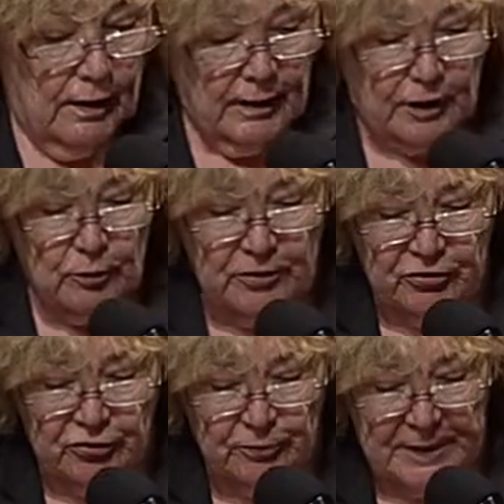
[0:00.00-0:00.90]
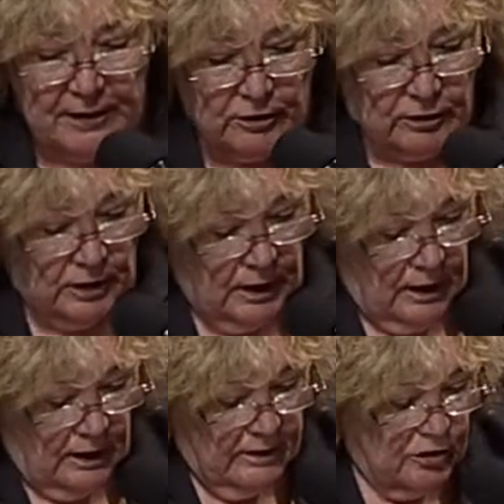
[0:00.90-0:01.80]
Thank you, Mr. Speaker.
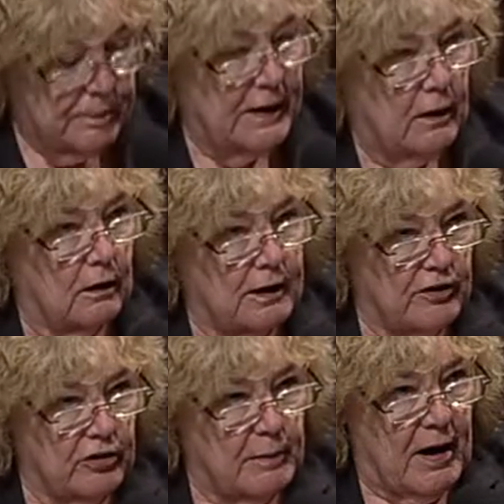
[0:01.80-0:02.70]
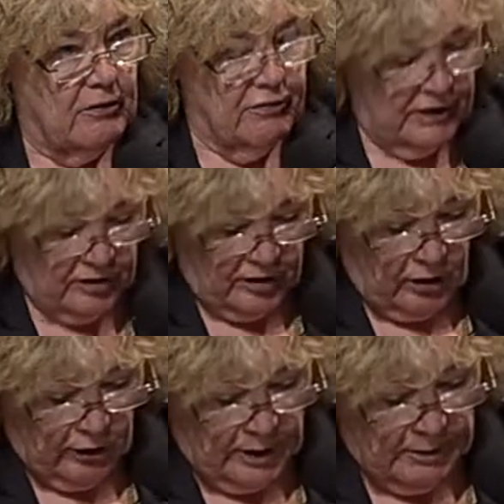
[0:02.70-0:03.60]
This bill isn't about fixing
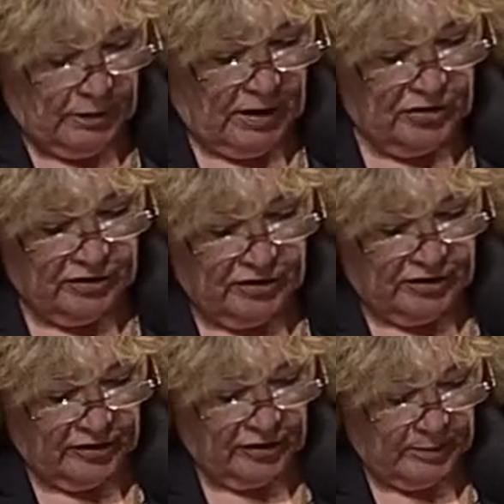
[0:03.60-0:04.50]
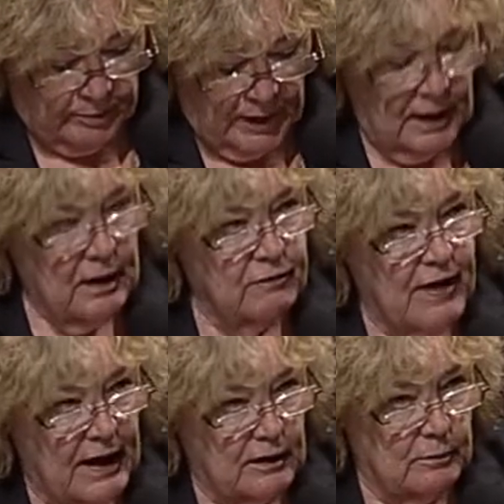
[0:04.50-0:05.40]
our immigration system. In
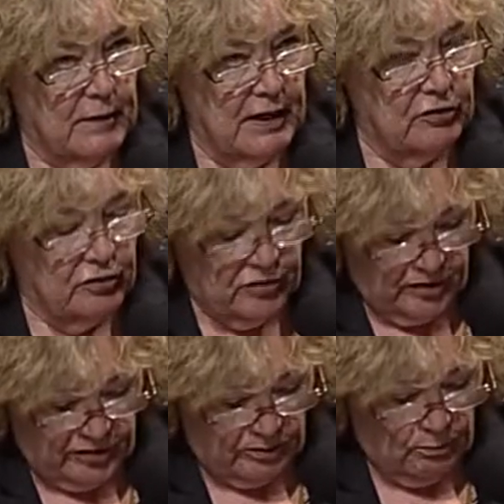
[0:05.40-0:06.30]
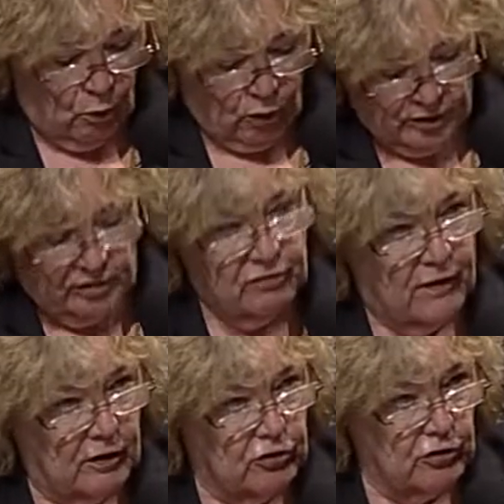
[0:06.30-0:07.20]
fact, it makes the system more
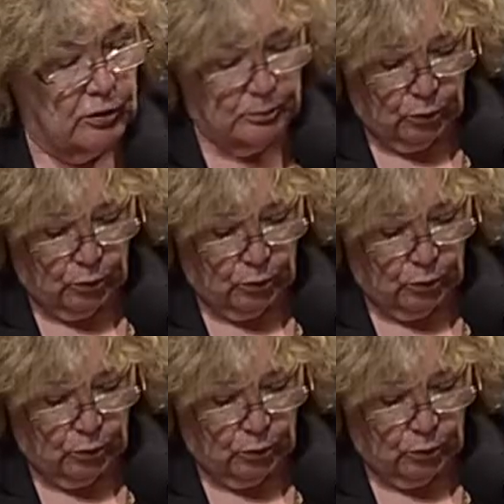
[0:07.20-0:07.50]
dysfunctional and